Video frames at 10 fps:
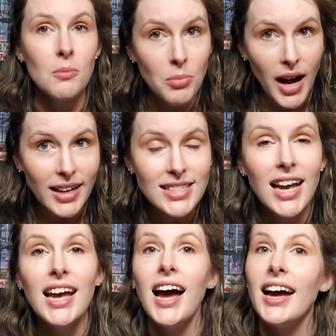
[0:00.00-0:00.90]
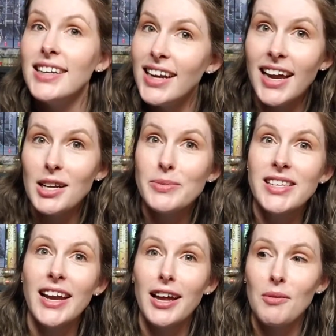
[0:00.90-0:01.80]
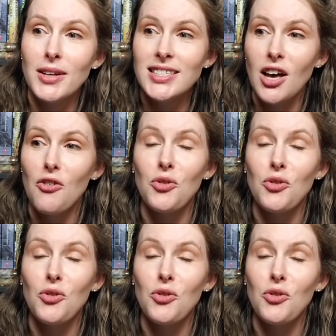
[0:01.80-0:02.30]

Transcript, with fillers: But I did end up setting myself